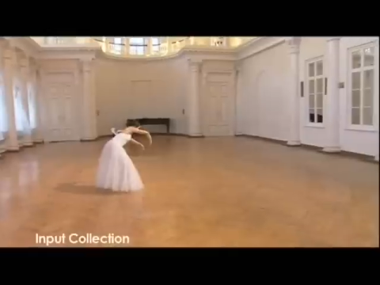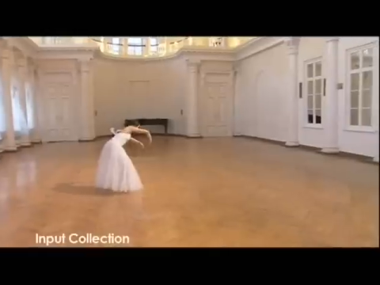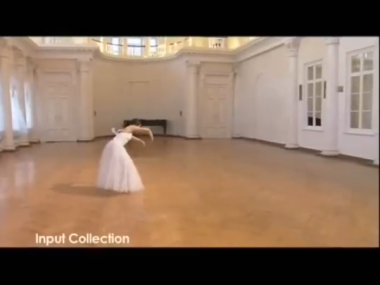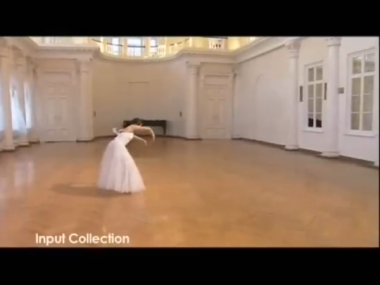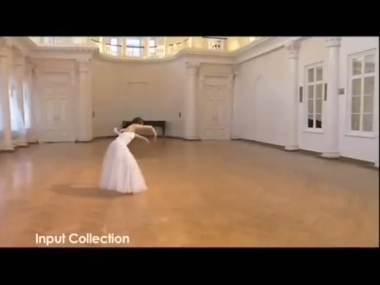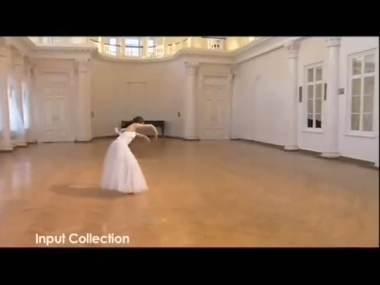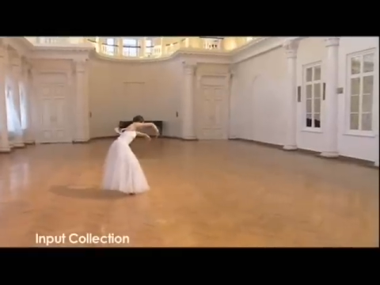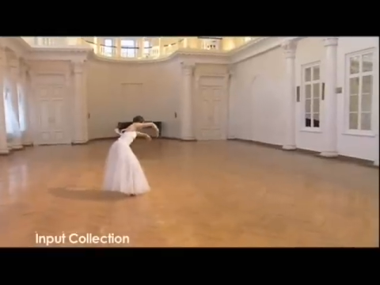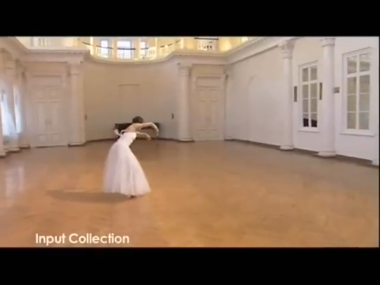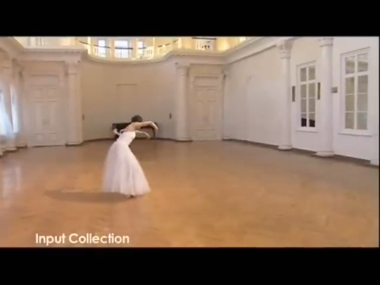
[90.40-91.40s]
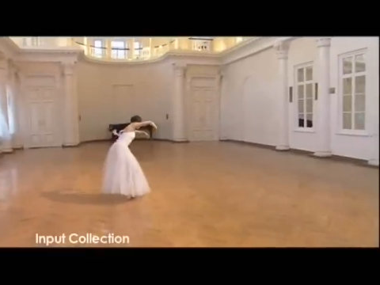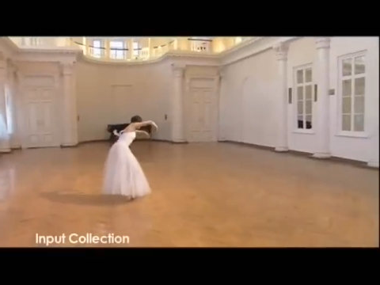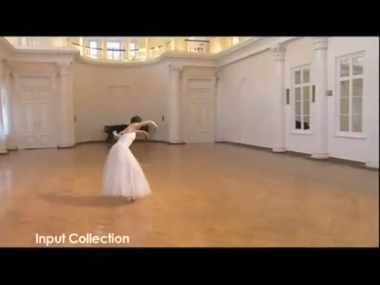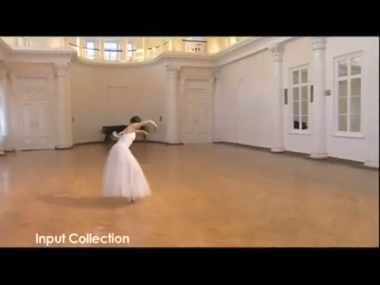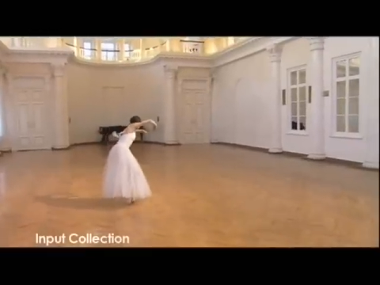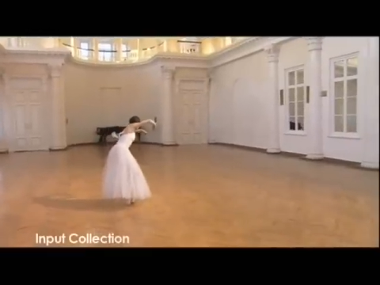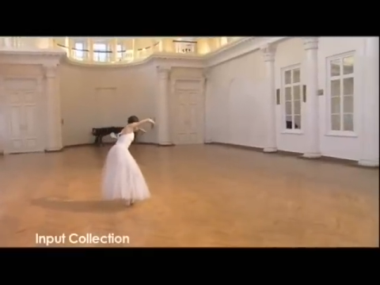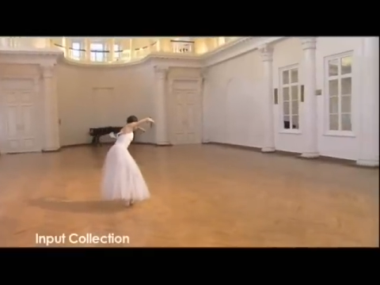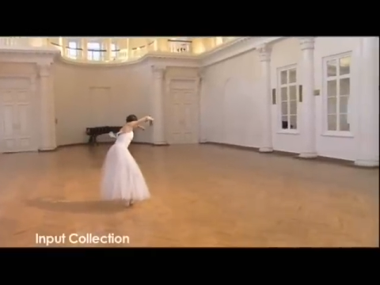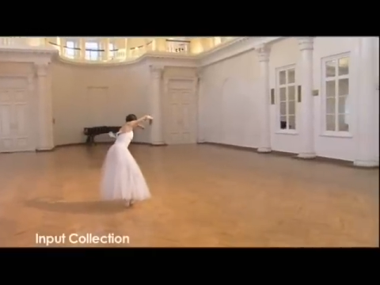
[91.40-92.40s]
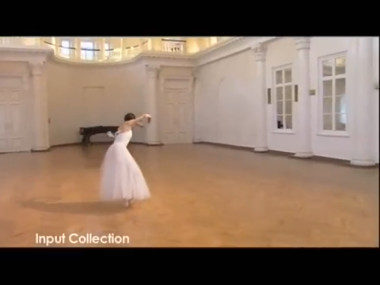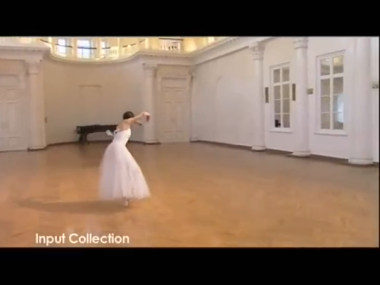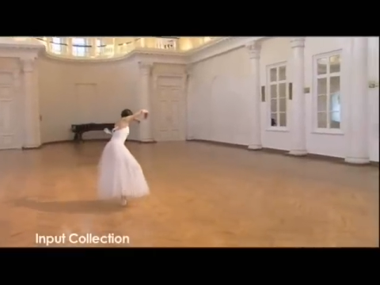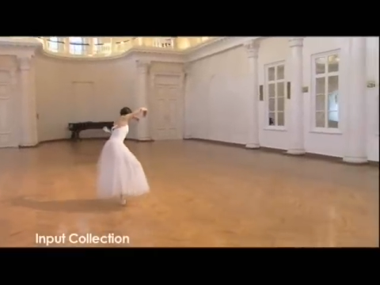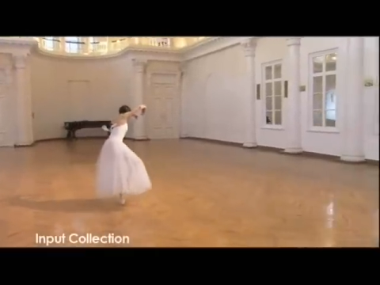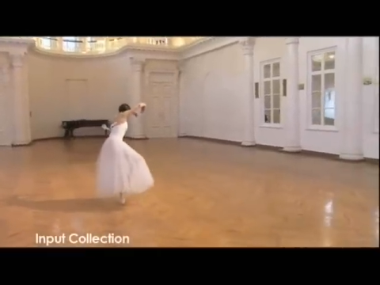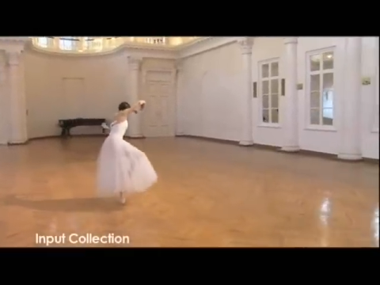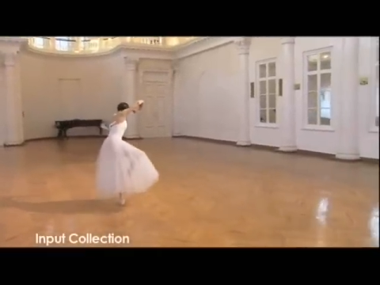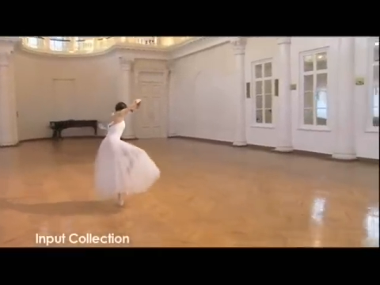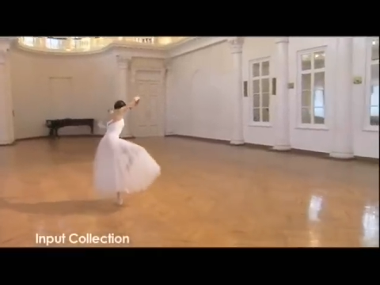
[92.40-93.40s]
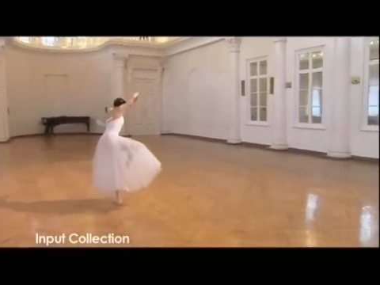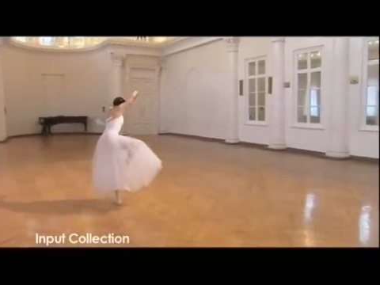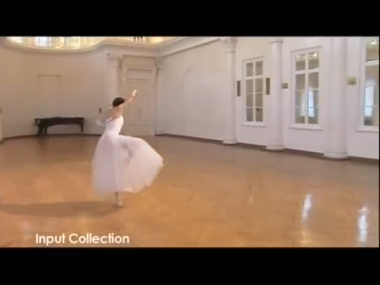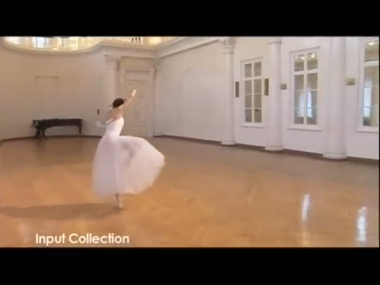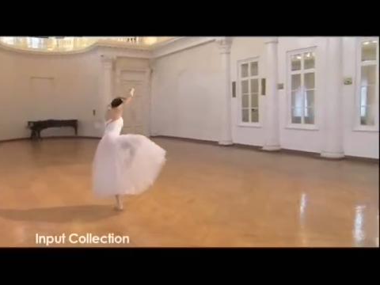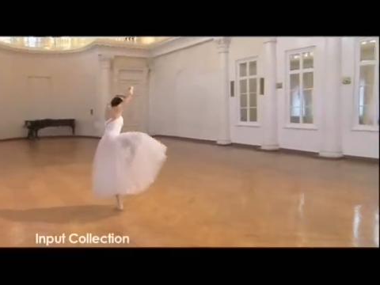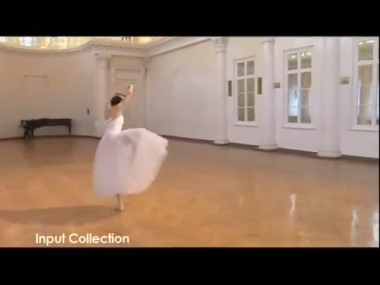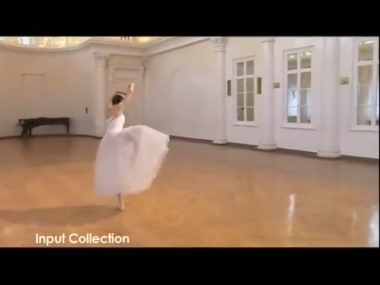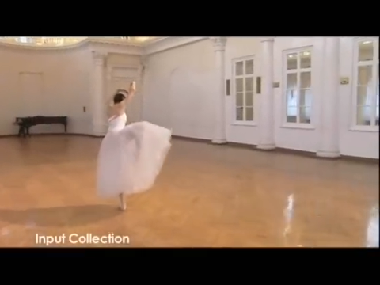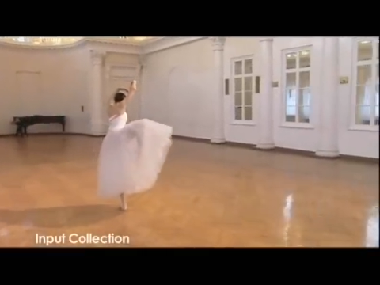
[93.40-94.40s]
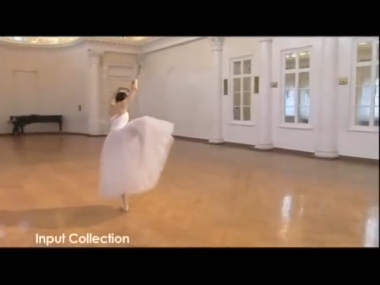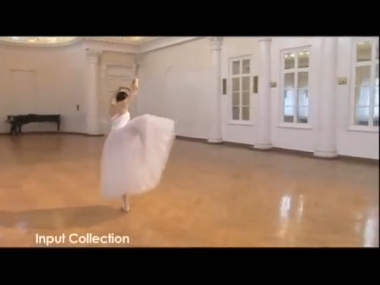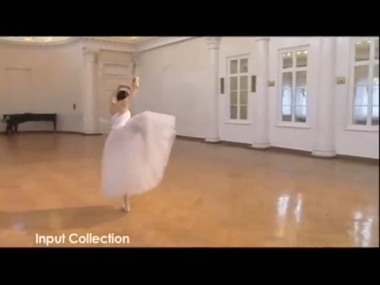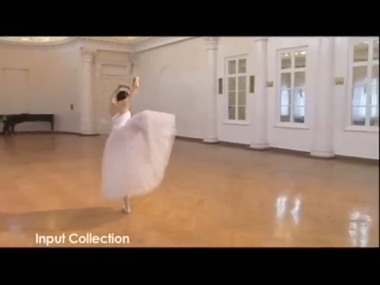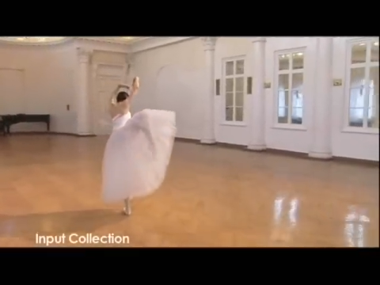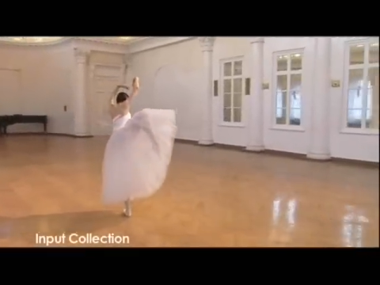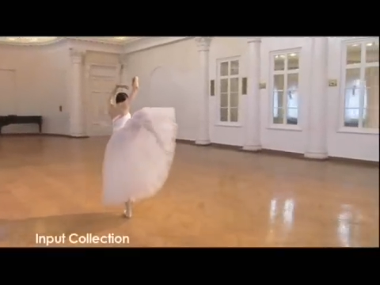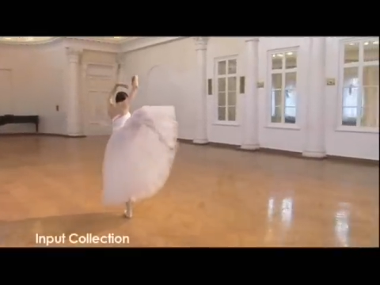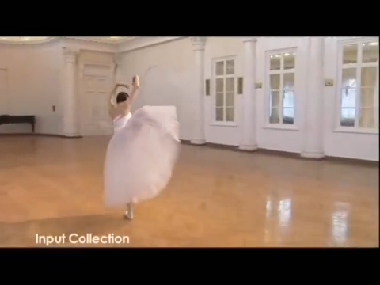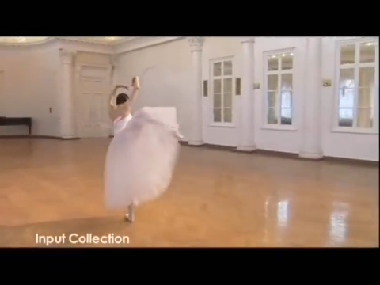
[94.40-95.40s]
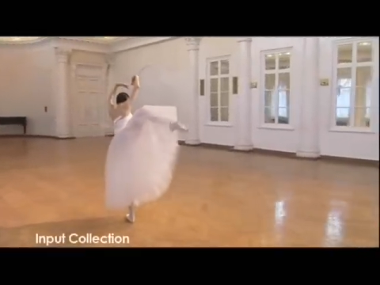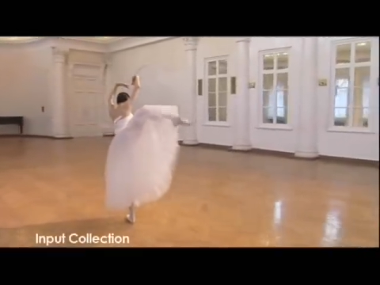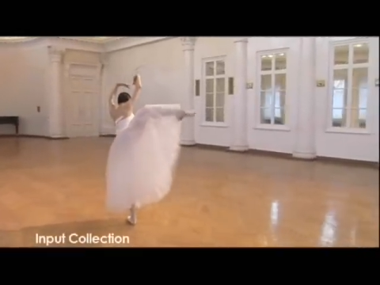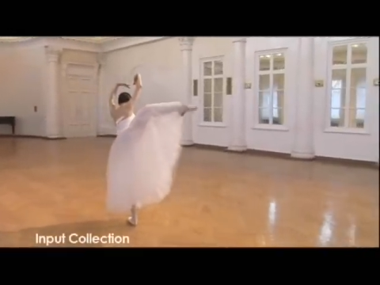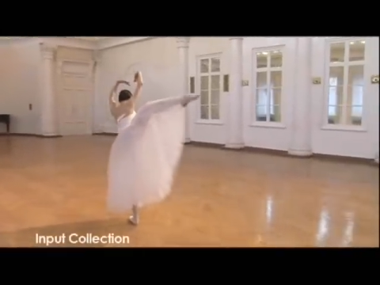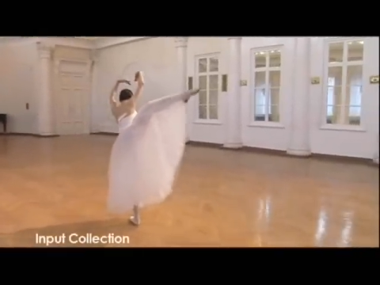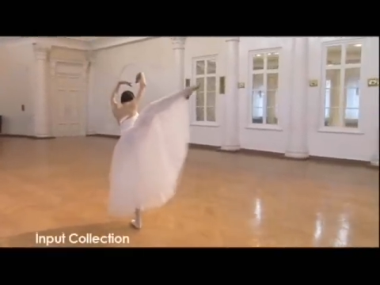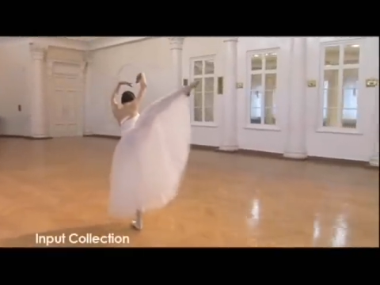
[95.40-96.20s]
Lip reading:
Nobody's mouth can be seen.